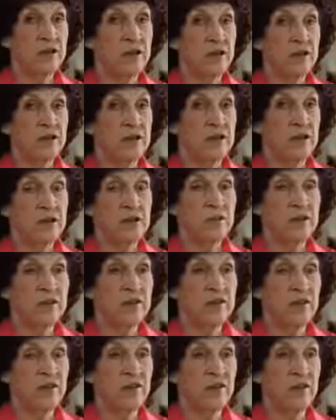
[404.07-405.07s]
I thought to
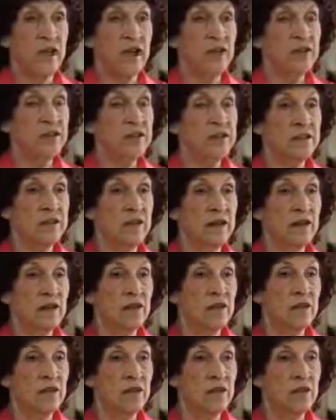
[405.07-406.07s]
myself, how can
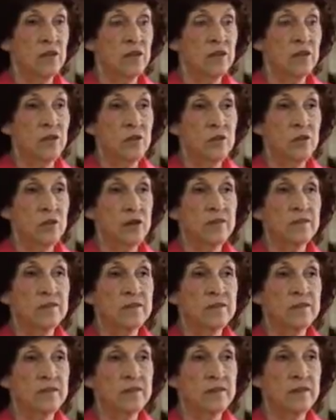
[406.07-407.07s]
our
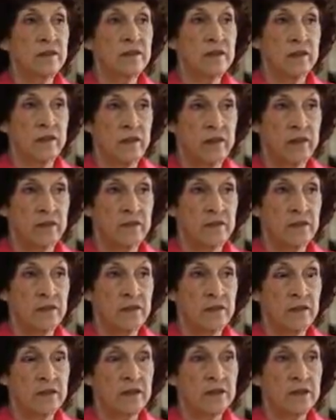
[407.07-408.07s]
U.S.
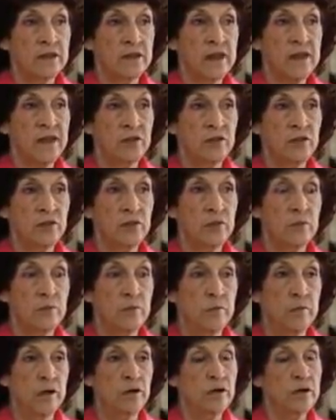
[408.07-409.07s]
Navy take a
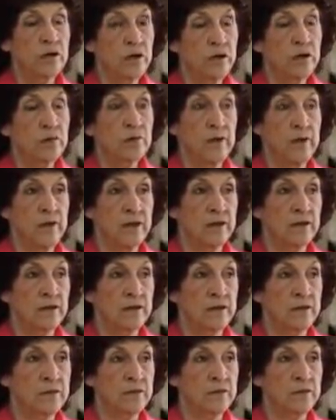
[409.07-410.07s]
young
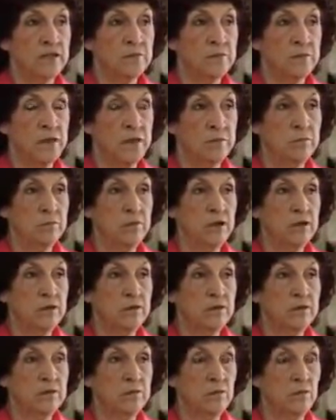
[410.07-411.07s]
man that spent
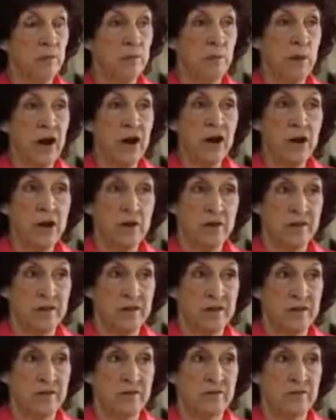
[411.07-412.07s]
months to prepare
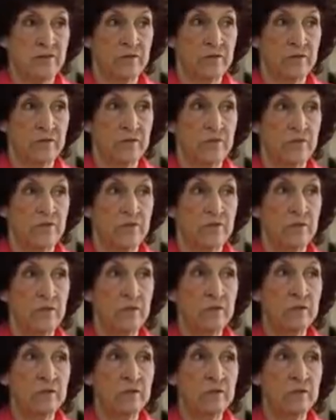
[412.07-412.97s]
himself for